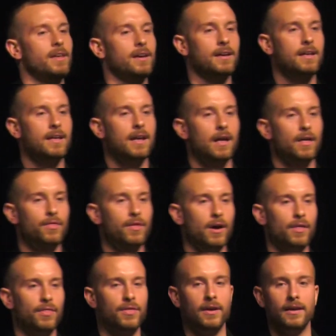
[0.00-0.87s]
the,
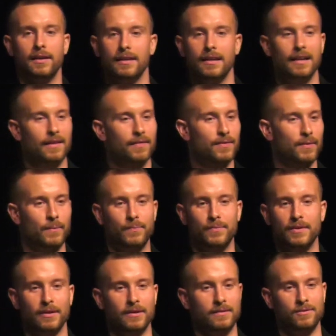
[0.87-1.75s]
the, the, the,
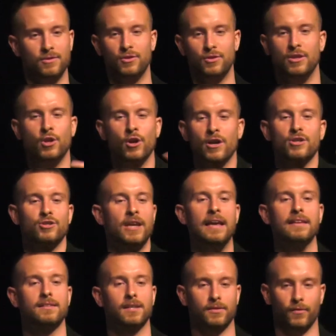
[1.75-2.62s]
the you're a
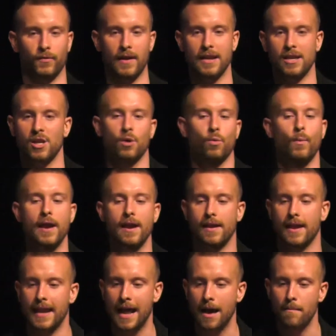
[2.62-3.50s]
Jesus freak, you're
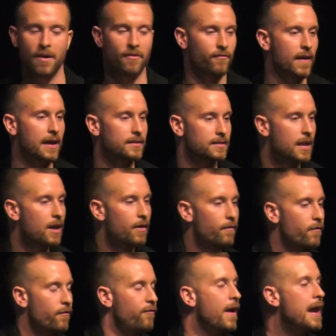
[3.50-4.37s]
weird, get out my face.
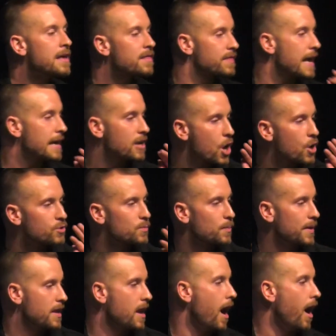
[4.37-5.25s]
Faith that goes
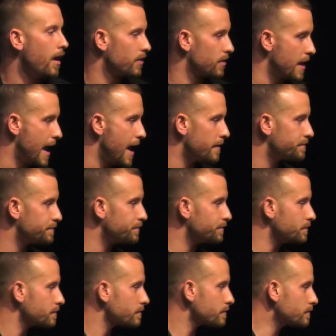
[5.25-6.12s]
beyond that.
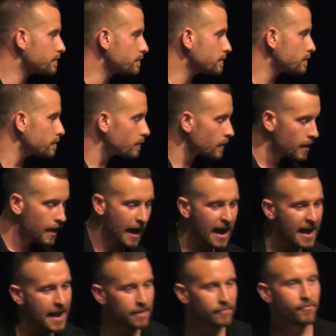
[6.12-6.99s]

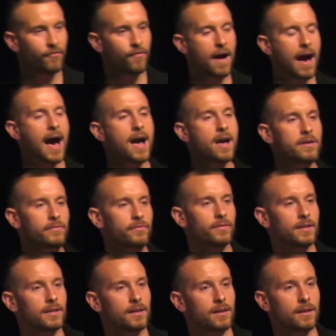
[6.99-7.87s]
I had five
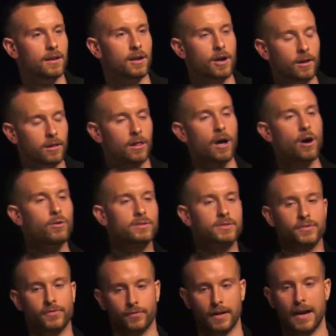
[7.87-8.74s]

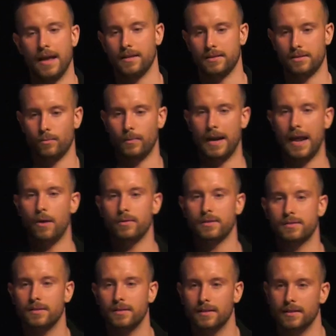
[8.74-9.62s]
close friends when I
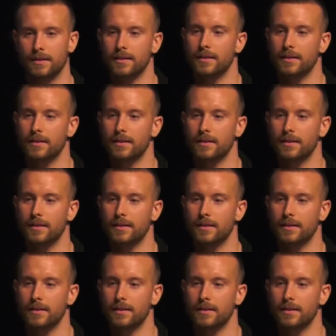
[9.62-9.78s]
was